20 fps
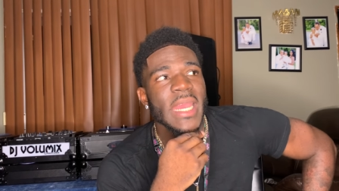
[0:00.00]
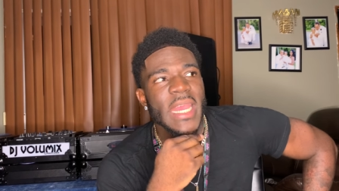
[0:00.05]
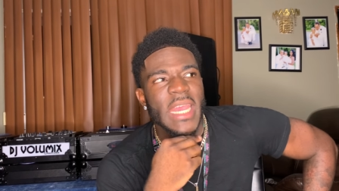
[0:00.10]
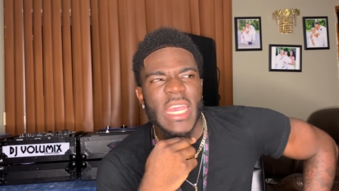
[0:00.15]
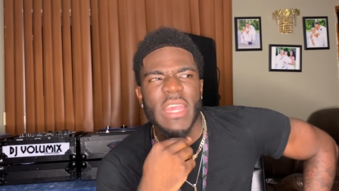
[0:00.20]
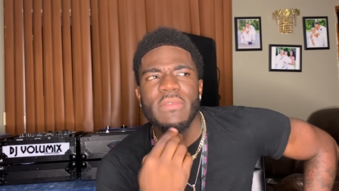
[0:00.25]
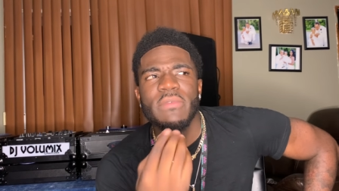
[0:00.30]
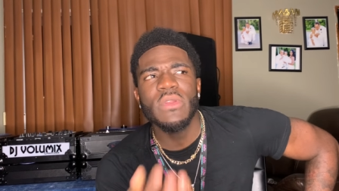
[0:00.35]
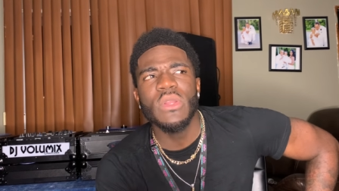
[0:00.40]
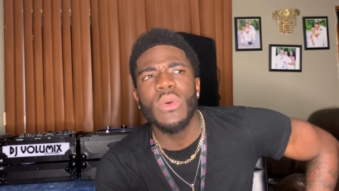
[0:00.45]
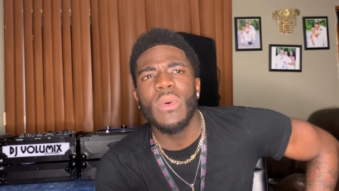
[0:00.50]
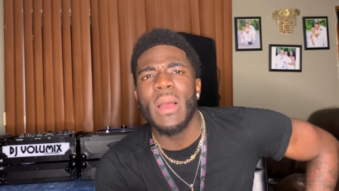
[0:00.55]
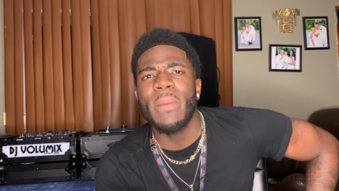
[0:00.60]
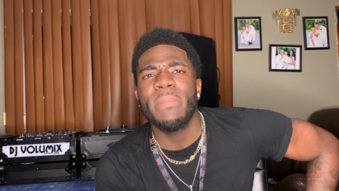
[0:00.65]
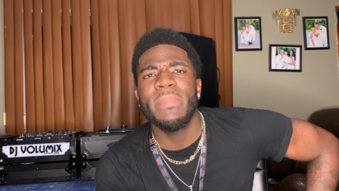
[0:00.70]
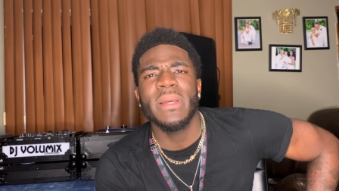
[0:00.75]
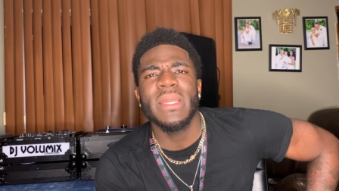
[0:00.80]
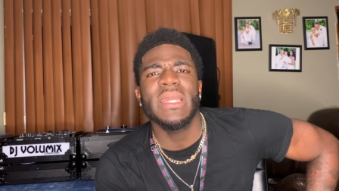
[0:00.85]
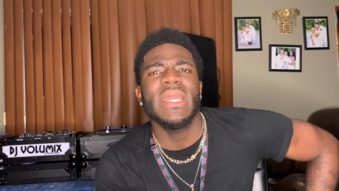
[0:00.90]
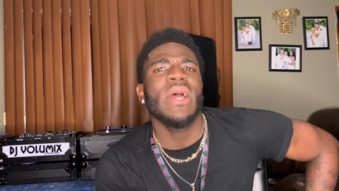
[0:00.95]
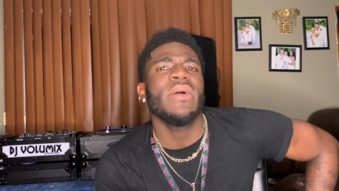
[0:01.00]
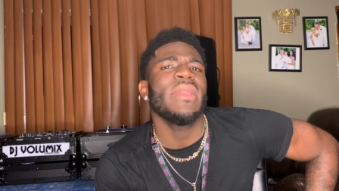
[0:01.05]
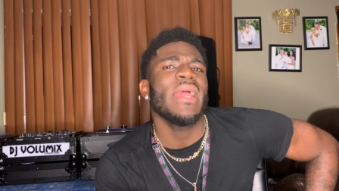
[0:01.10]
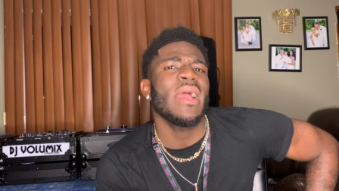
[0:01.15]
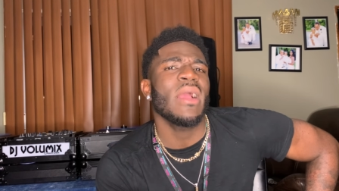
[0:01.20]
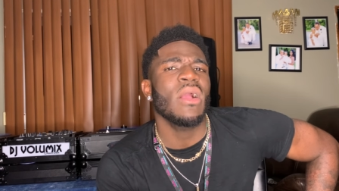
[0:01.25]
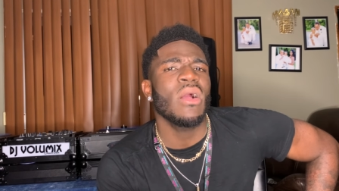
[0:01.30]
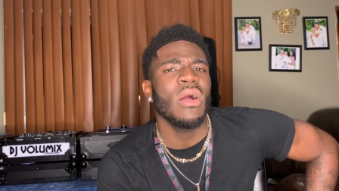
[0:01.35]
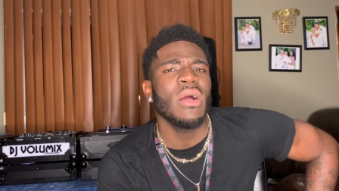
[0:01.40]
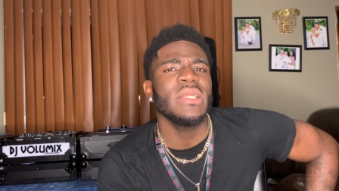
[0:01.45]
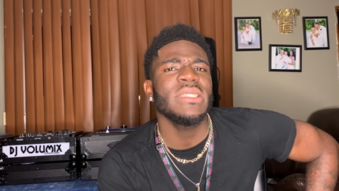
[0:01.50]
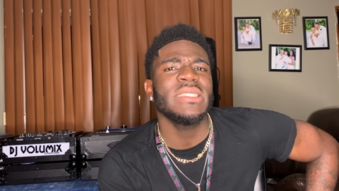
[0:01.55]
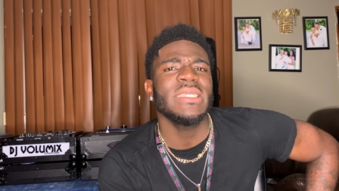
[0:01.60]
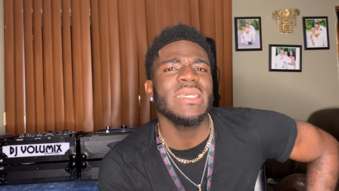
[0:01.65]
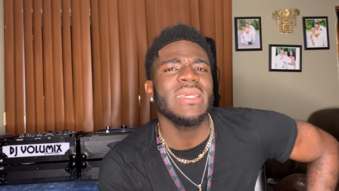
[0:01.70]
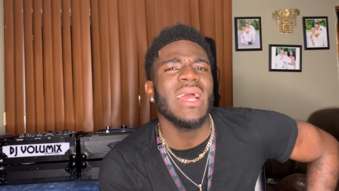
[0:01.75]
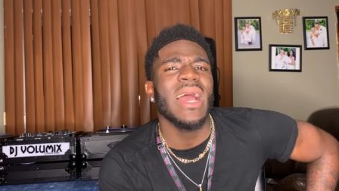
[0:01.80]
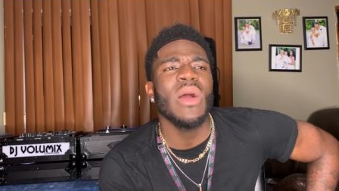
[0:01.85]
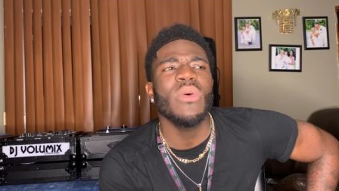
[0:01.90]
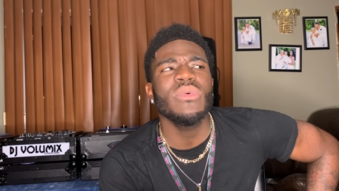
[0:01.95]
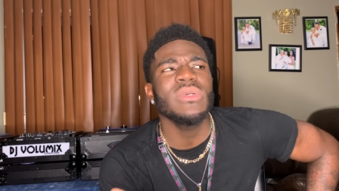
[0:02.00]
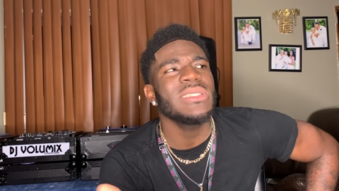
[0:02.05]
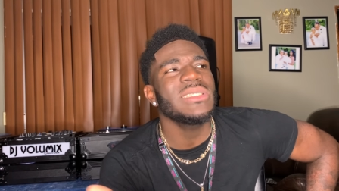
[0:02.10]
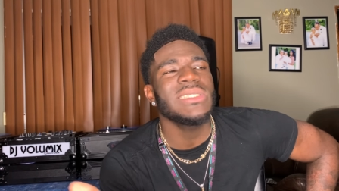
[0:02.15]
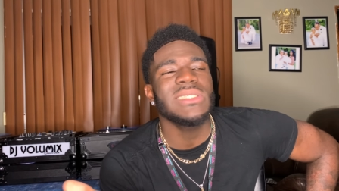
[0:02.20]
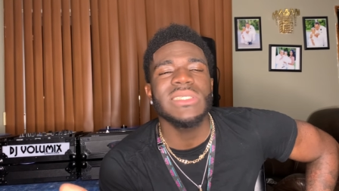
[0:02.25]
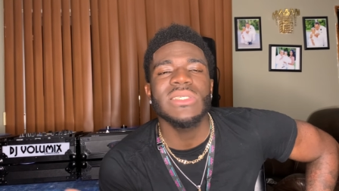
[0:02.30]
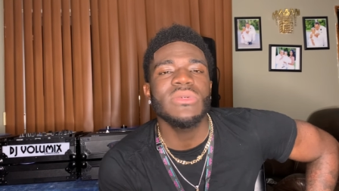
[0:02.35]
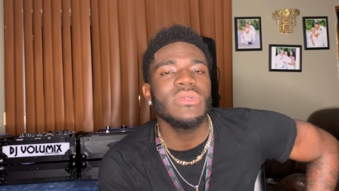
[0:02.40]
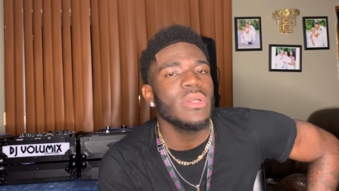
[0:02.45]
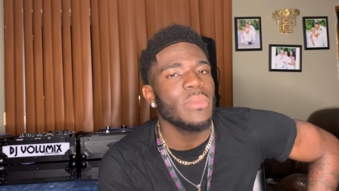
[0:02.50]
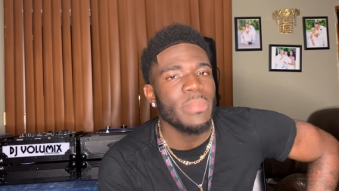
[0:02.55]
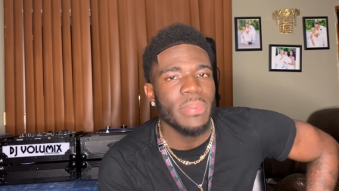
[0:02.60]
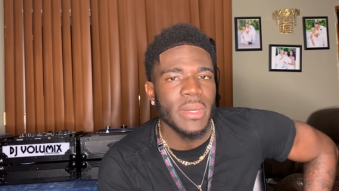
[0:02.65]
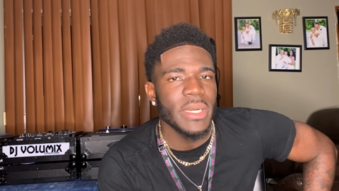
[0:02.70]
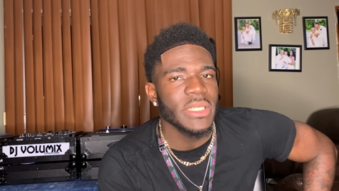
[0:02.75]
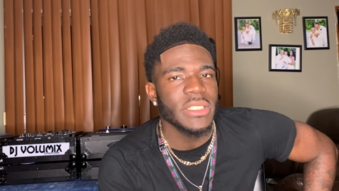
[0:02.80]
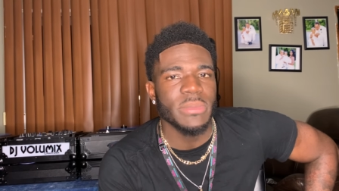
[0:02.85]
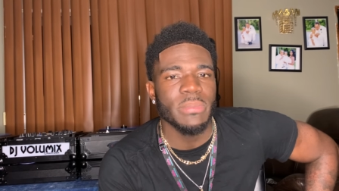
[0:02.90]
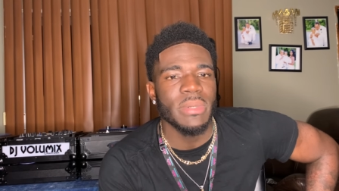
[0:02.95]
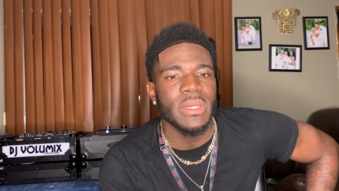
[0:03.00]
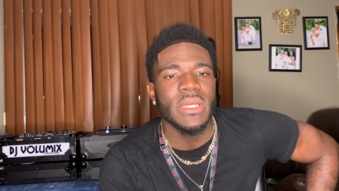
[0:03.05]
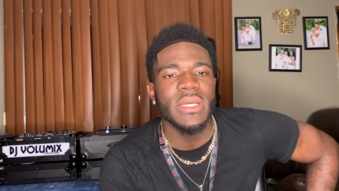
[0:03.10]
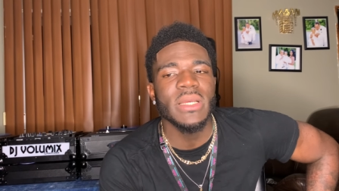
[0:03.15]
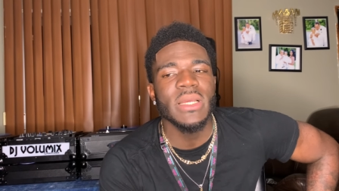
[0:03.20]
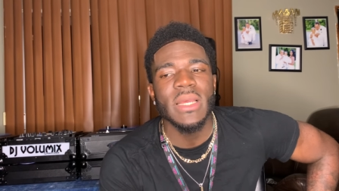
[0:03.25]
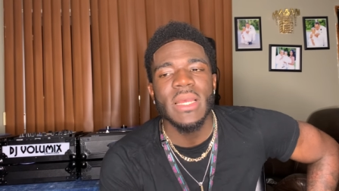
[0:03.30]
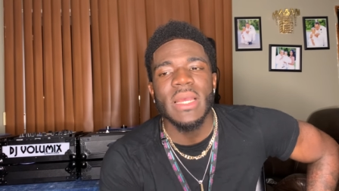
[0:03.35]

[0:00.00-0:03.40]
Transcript: Even though I put it out that content, I was still depressed, bro.